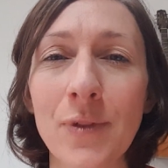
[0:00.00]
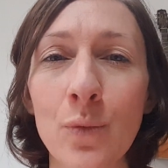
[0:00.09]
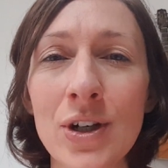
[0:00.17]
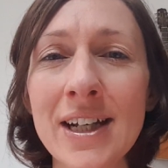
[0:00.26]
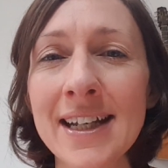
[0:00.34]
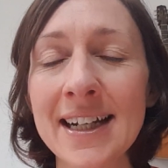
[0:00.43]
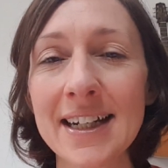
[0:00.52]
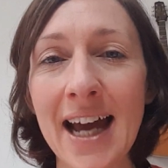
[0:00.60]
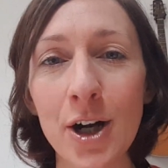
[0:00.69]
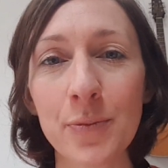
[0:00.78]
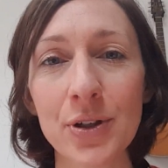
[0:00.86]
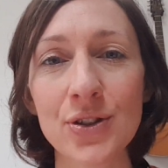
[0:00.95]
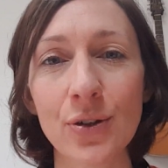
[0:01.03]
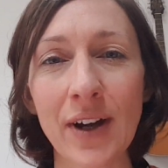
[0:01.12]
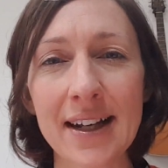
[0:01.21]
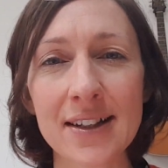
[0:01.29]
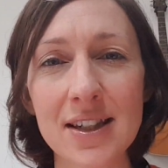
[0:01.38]
really can help you sort of
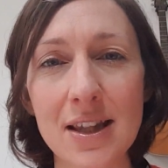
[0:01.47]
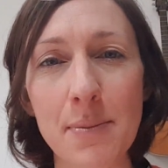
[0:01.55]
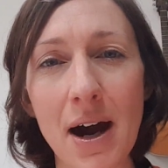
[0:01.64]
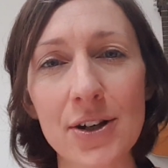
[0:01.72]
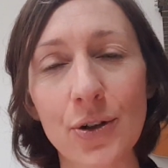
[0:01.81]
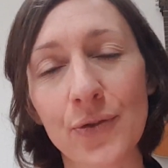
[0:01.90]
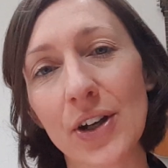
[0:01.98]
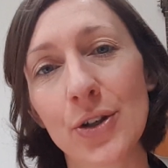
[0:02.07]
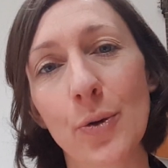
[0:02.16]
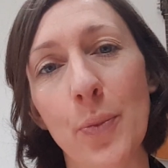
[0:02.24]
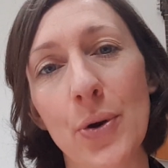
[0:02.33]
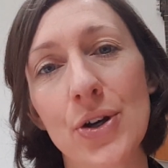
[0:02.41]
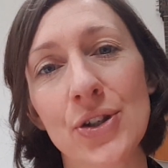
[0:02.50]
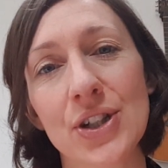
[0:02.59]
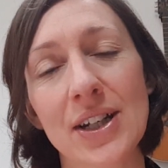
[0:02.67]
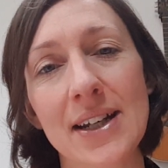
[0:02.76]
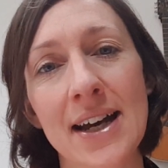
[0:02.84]
get into the mind of that young
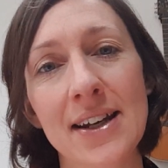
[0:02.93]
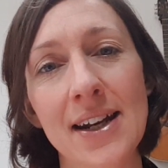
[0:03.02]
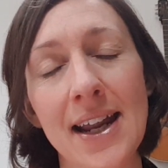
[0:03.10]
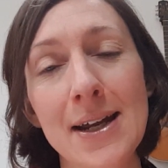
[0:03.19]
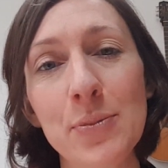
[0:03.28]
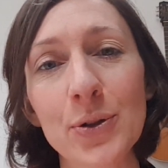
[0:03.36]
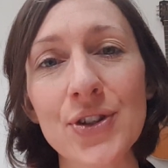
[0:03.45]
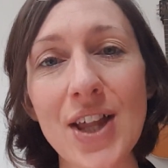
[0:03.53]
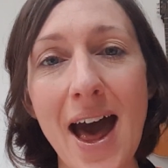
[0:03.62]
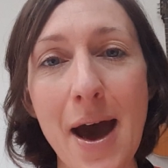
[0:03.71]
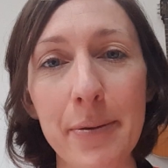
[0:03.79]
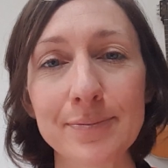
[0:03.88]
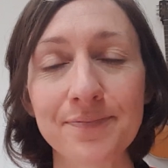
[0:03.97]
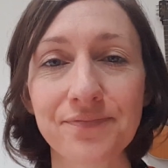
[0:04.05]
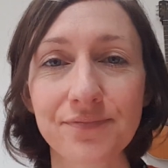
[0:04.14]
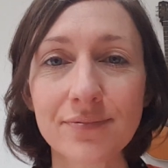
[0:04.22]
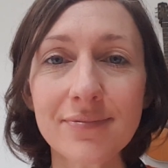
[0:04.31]
person and enables them
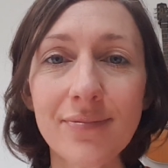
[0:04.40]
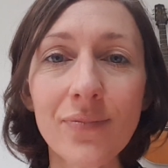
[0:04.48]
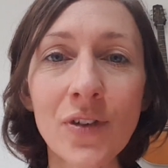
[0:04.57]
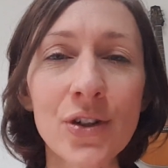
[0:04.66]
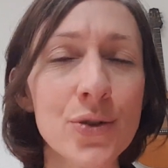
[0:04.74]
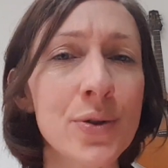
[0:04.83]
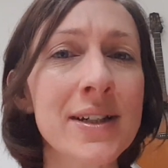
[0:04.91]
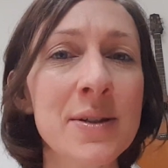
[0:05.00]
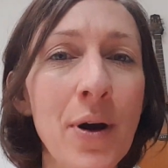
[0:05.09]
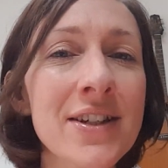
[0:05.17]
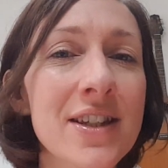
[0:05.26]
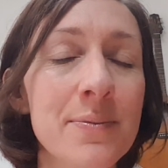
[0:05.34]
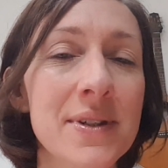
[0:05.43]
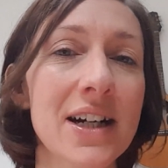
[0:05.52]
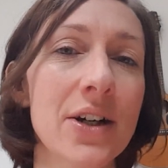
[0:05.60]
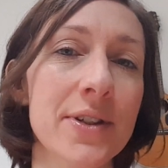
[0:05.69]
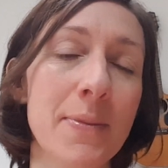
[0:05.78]
to express
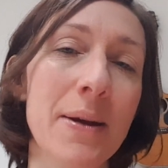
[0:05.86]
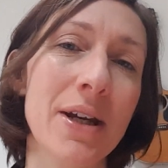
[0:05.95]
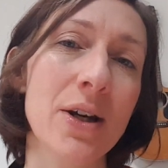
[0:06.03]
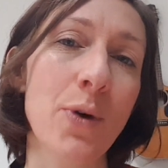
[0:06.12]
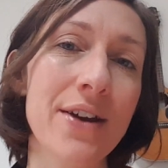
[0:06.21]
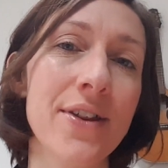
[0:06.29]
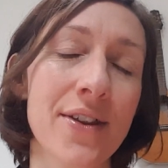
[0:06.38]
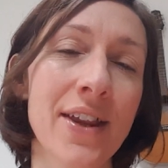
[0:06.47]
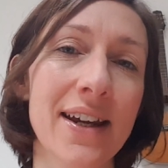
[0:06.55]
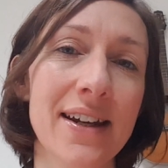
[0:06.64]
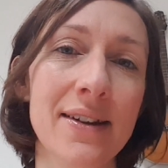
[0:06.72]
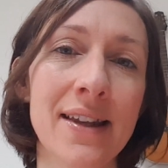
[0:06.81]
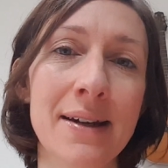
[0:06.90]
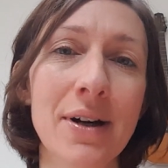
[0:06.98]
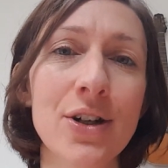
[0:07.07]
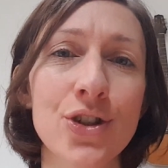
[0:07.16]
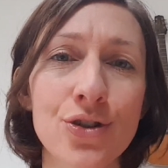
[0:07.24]
themselves maybe in a way that they
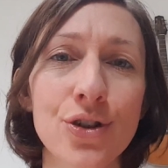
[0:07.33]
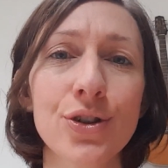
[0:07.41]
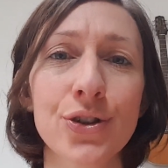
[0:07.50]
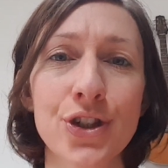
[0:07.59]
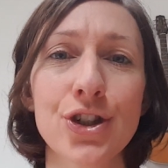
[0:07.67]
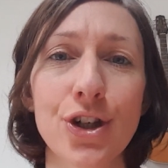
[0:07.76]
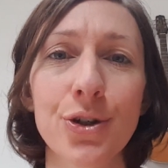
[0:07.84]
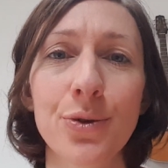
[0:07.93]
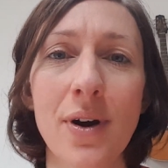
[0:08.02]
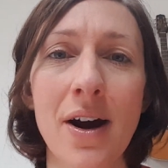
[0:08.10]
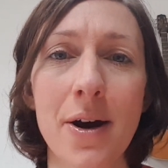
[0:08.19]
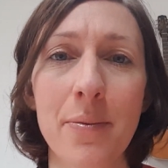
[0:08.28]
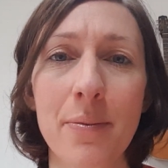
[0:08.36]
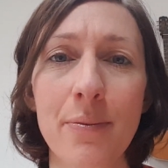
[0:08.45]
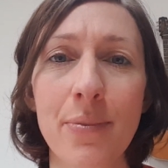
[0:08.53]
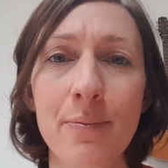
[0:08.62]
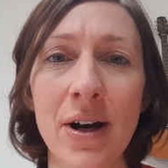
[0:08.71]
might struggle to do
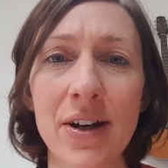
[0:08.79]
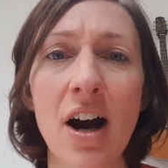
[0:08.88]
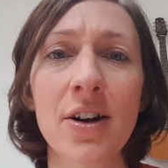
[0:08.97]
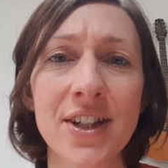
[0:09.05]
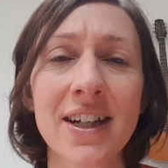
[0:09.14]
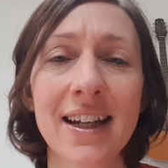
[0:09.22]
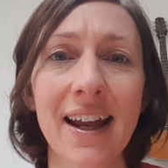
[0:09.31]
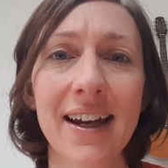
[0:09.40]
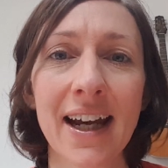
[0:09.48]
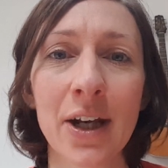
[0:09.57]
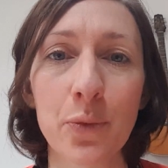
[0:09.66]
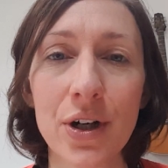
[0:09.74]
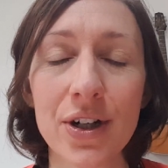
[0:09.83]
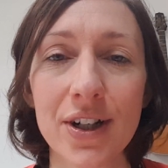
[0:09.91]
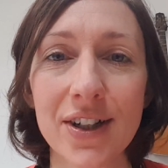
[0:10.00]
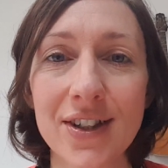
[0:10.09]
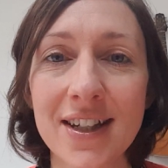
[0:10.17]
and articulate in
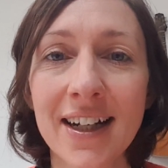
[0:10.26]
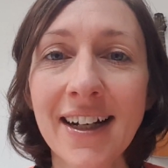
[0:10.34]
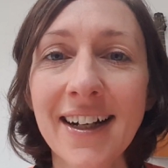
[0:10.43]
words.